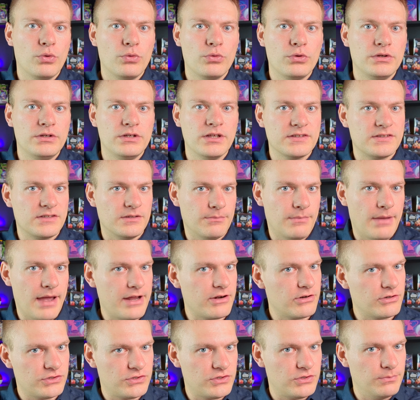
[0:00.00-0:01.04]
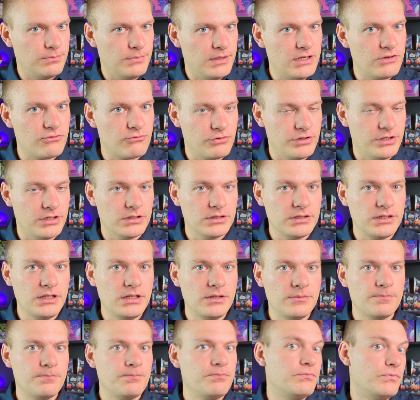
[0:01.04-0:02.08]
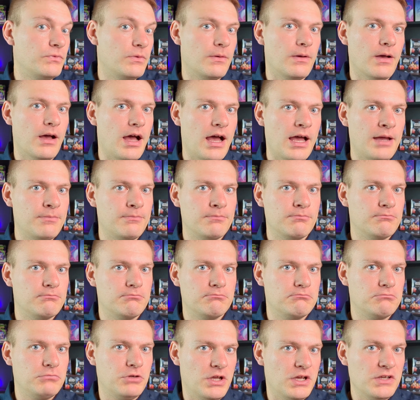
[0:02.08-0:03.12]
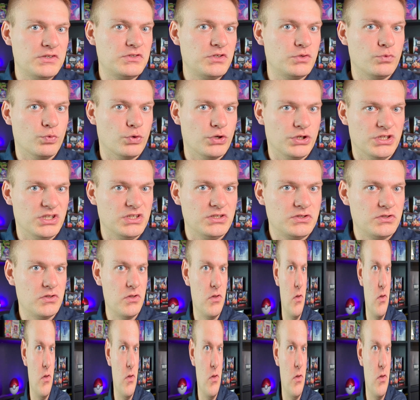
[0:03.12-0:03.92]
doesn't matter to me really. I guess it wouldn't.